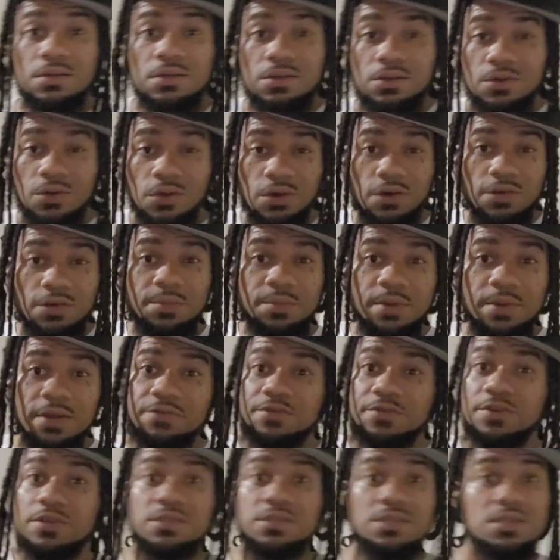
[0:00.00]
North
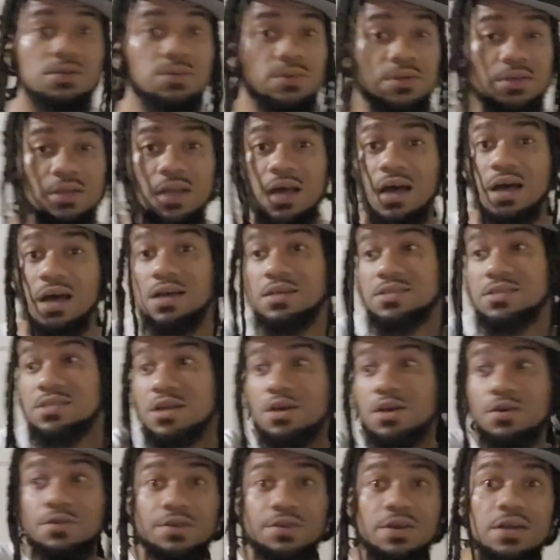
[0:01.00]
Memphis.
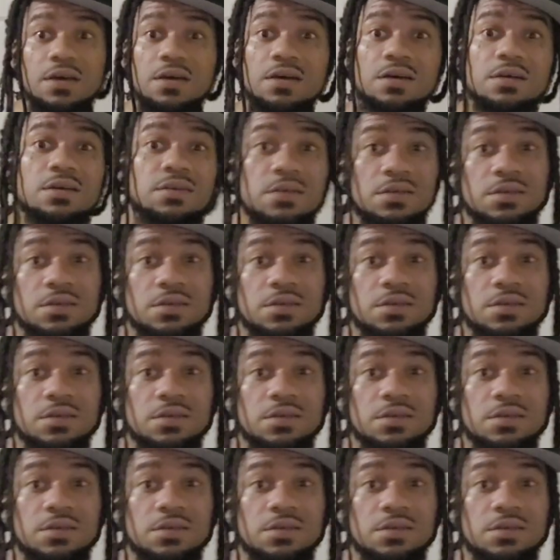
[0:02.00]
Stay over there.